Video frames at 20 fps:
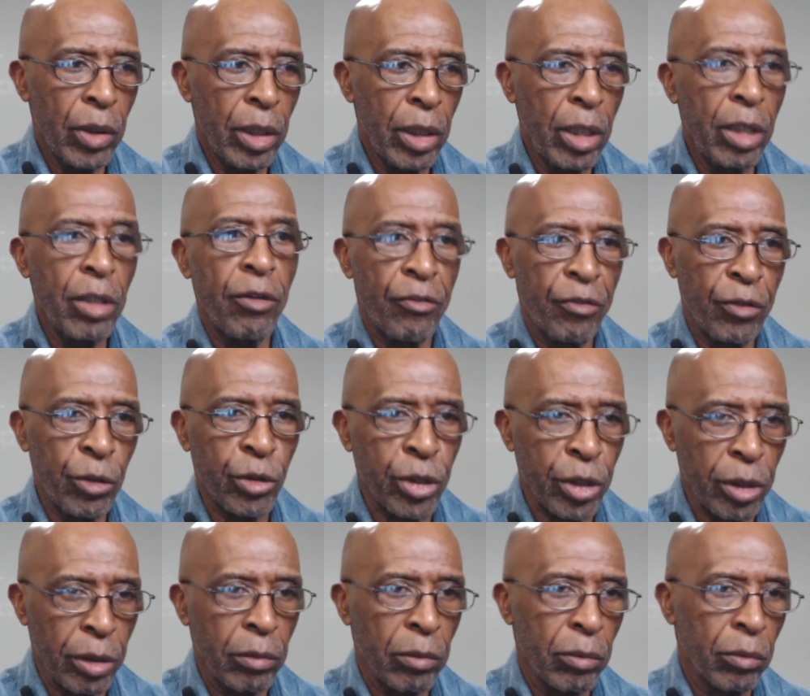in the
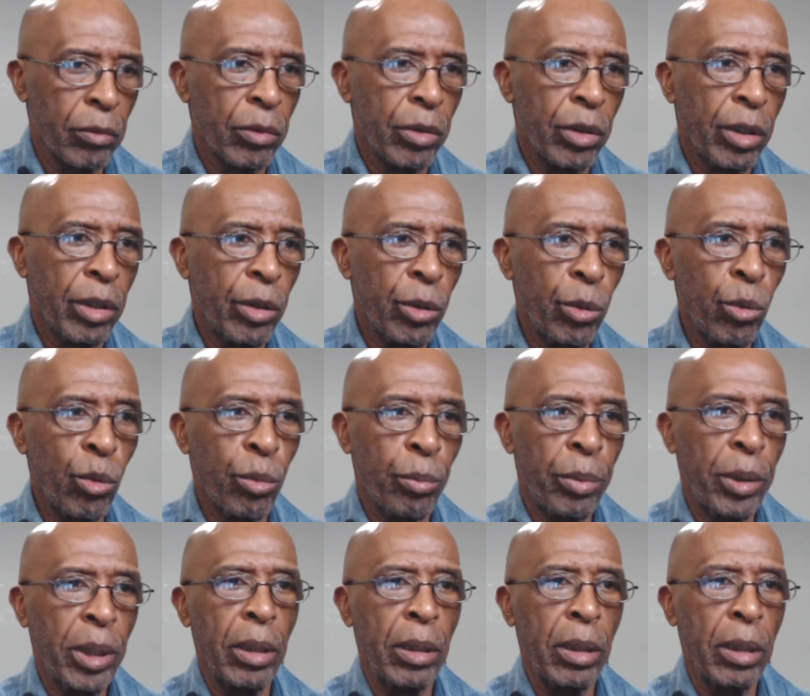future, you will
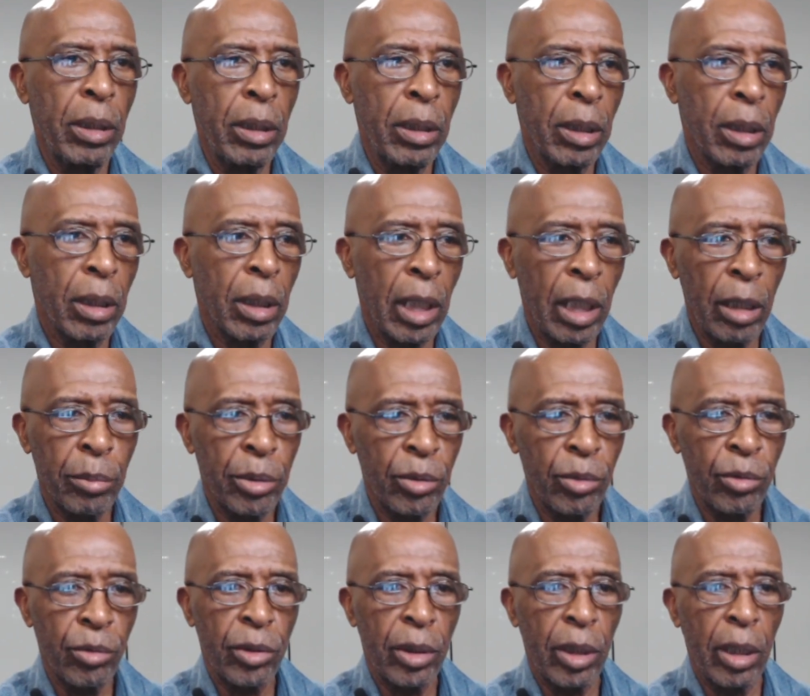be
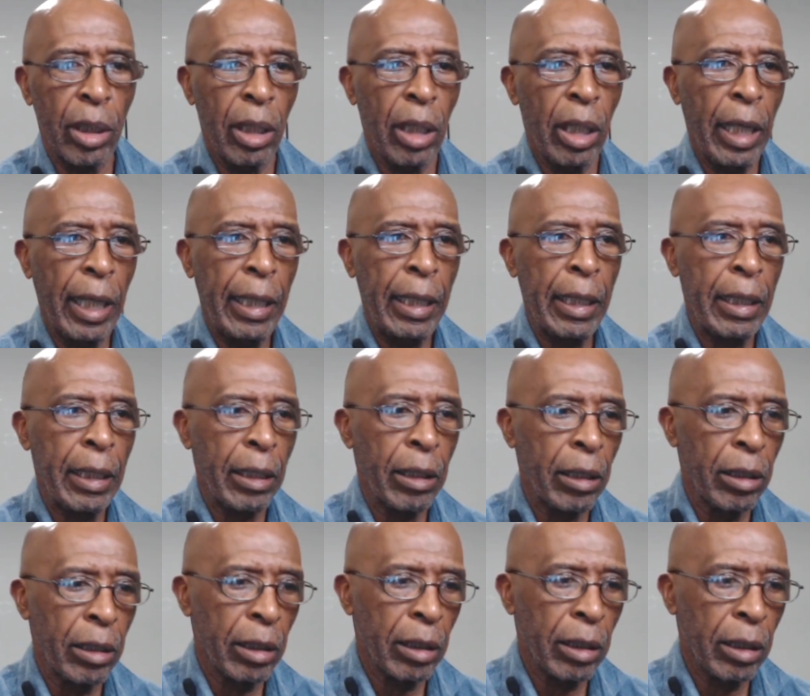labeled
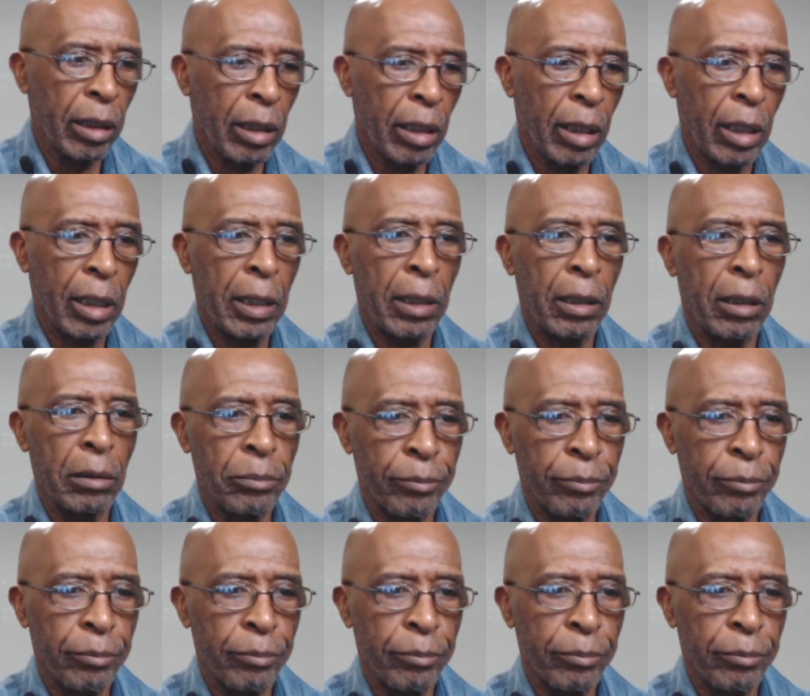uh,